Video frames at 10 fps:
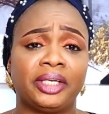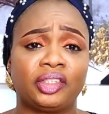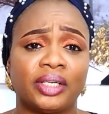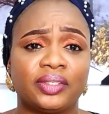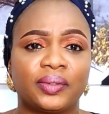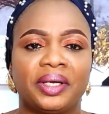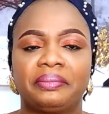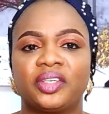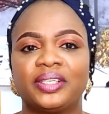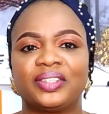trying to say? What
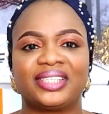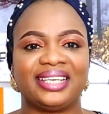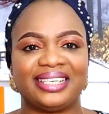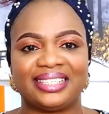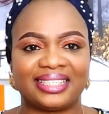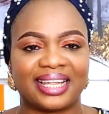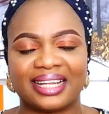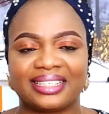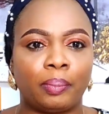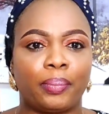I'm trying to say is
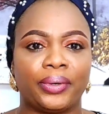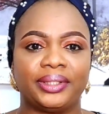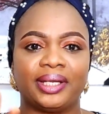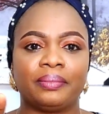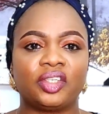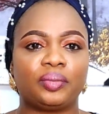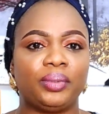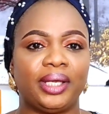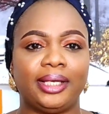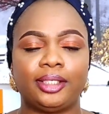that at one point there must
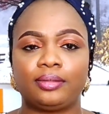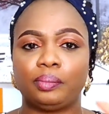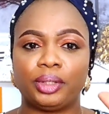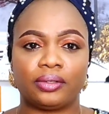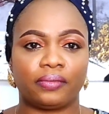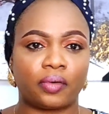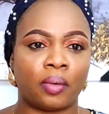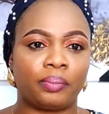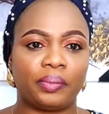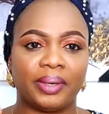be a little bit of
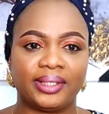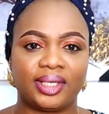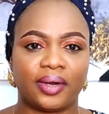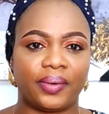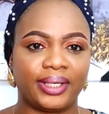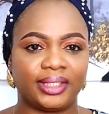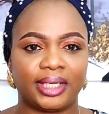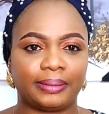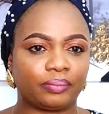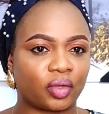compromise here and
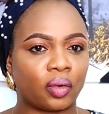there.